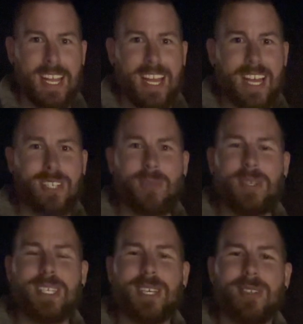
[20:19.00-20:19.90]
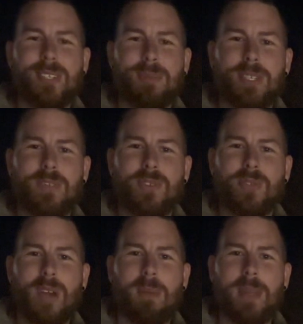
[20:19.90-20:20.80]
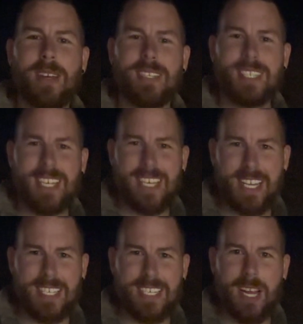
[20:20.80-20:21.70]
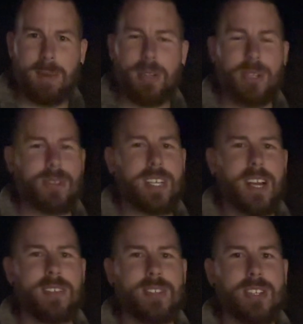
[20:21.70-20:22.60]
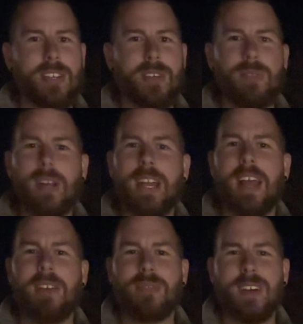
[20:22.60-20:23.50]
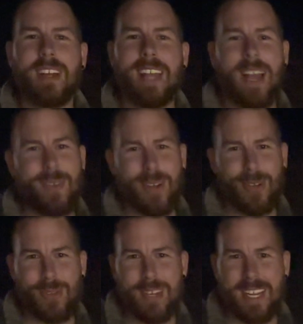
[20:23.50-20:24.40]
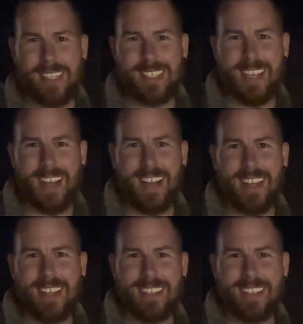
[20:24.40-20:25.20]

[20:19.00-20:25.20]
As always, thank you so much for joining me. I'll see you next time. Clear skies to you, and have fun out under the night sky.